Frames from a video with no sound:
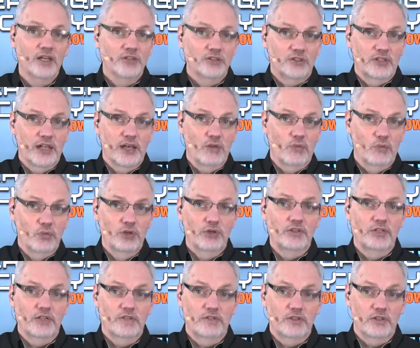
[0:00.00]
So that will
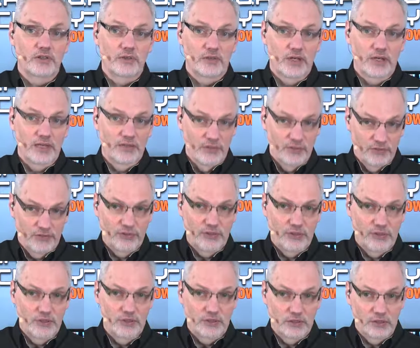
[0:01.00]
give you, even if
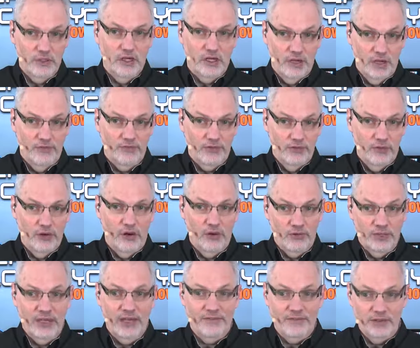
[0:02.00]
if you
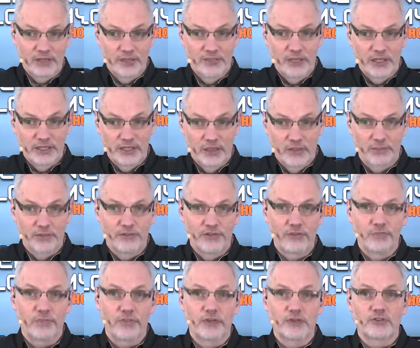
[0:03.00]
only have a limited number of
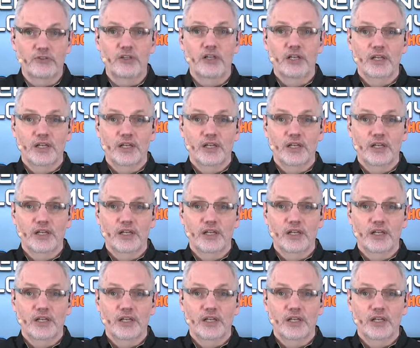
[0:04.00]
inputs,